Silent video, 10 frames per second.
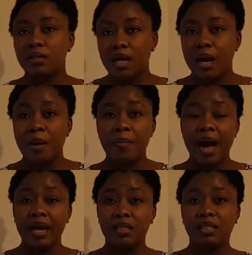
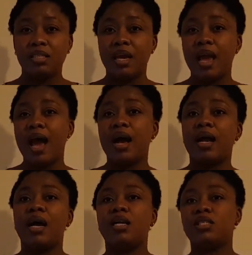IgA
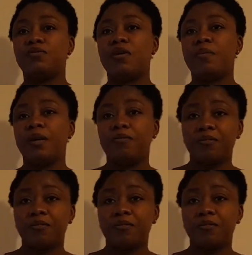accounts for about